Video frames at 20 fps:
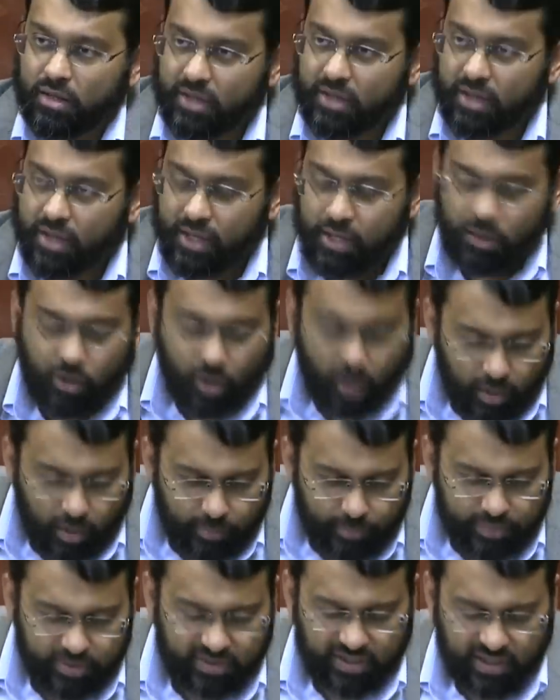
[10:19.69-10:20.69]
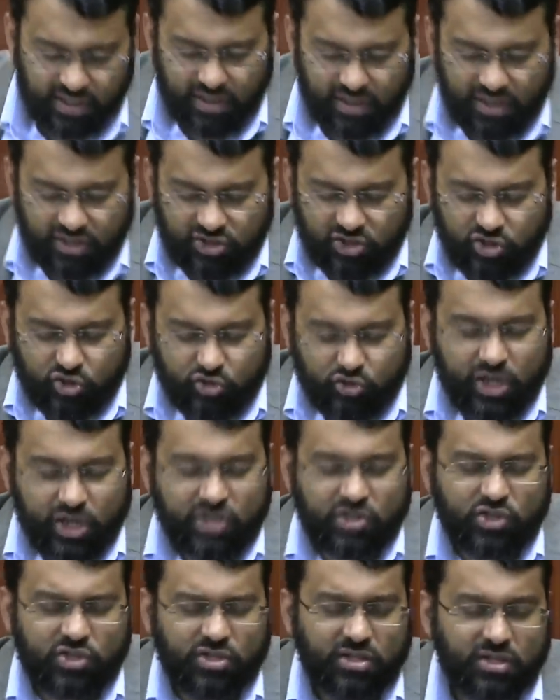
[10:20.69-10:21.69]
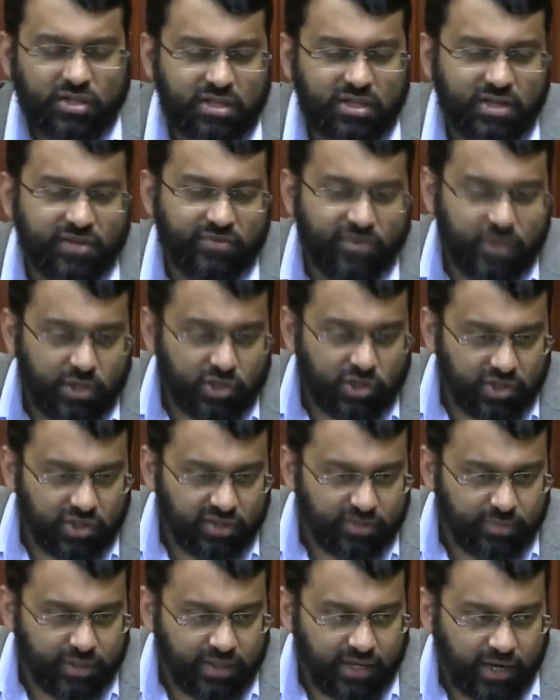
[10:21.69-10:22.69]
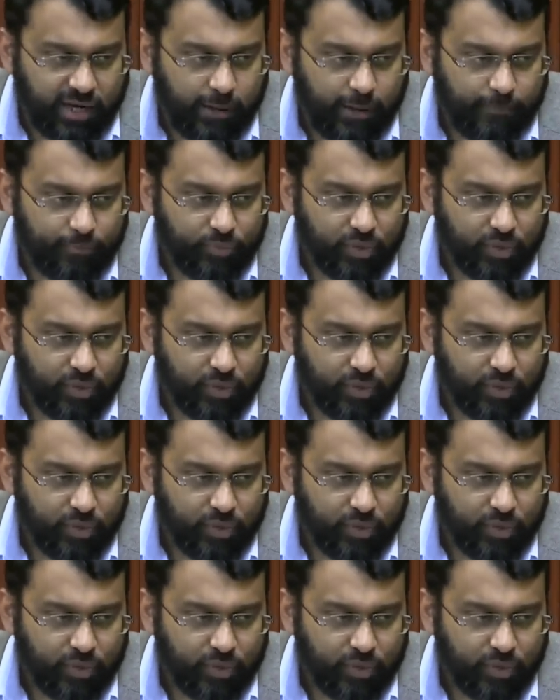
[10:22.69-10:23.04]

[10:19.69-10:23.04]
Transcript: encompassing. They stretched the definition of bid'ah,